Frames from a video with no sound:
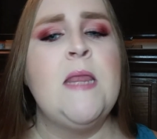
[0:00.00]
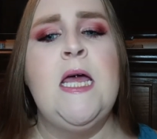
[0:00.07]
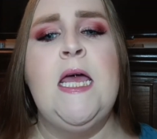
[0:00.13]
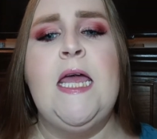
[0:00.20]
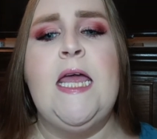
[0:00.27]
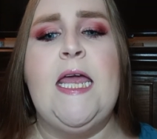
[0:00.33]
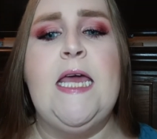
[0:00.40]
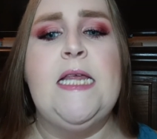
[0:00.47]

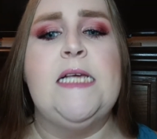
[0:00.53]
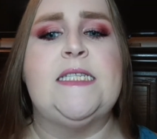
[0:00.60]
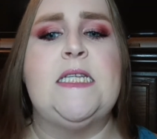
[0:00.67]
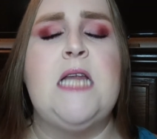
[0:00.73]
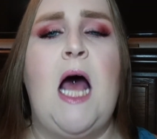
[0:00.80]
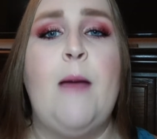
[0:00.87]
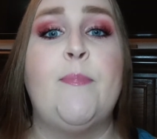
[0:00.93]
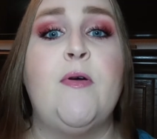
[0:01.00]
It is
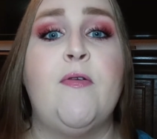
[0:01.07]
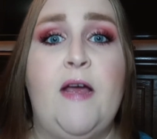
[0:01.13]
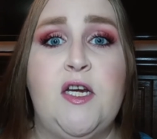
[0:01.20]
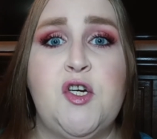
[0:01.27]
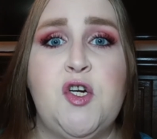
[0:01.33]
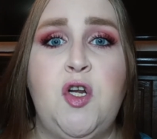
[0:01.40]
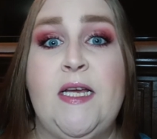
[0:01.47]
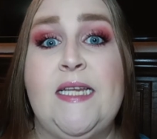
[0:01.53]
not
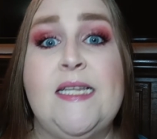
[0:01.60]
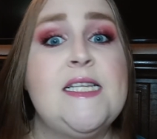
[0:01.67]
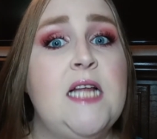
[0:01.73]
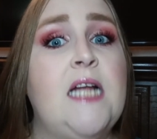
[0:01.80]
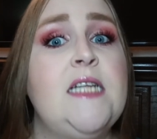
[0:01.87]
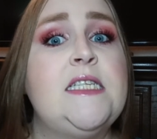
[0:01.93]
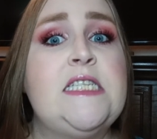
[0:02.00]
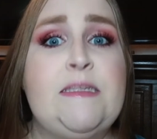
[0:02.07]
professional, and it's
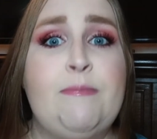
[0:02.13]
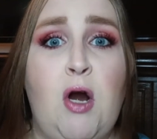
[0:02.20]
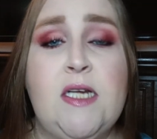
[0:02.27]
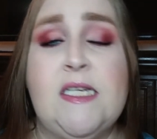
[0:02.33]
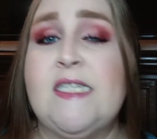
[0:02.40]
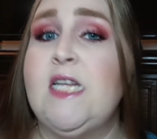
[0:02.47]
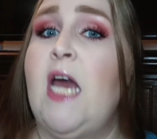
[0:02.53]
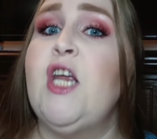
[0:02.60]
not smart.
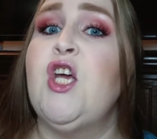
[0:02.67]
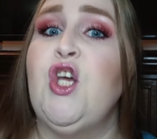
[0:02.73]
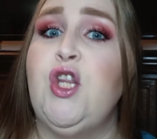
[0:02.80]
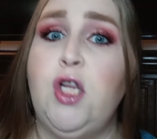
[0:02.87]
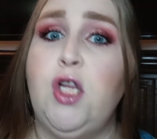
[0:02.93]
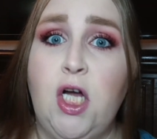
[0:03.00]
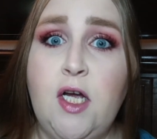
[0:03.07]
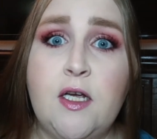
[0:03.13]
It's not a good
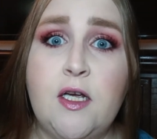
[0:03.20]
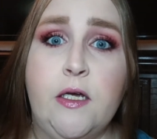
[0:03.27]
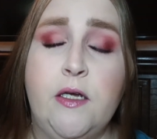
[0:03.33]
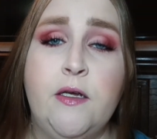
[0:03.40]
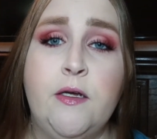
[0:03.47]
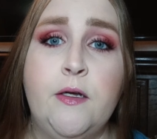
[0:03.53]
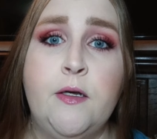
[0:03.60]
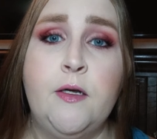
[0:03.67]
look
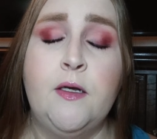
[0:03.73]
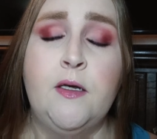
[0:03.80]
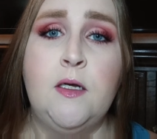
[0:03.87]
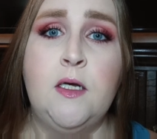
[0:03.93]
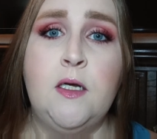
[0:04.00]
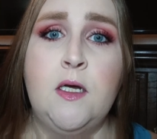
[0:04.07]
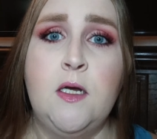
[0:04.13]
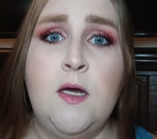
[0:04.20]

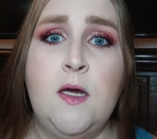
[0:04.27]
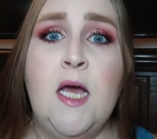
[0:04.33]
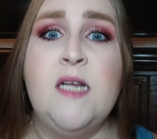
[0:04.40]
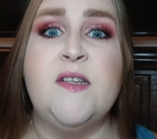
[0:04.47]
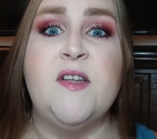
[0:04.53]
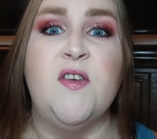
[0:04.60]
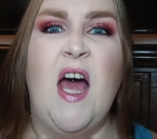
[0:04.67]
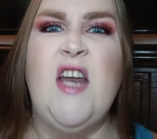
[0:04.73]

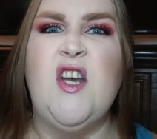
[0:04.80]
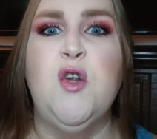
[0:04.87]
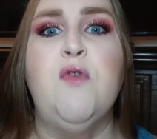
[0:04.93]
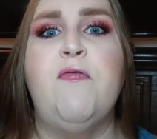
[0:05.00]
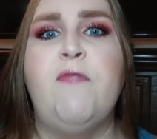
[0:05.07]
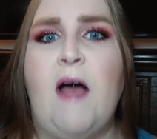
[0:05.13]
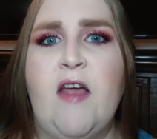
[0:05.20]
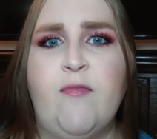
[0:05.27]
to not do
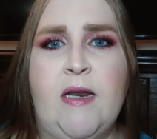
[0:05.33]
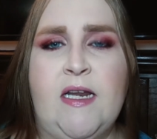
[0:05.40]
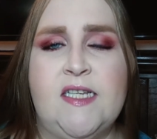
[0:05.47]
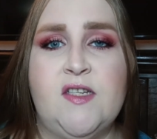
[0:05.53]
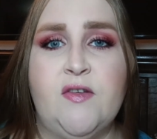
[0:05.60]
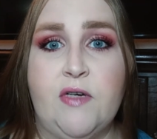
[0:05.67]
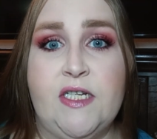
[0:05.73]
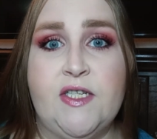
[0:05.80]
5 minutes
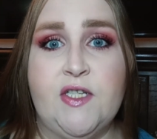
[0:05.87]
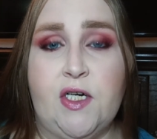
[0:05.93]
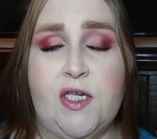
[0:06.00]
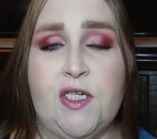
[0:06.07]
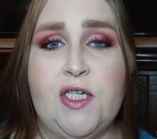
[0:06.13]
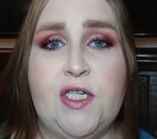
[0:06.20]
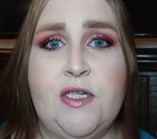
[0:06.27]
of research.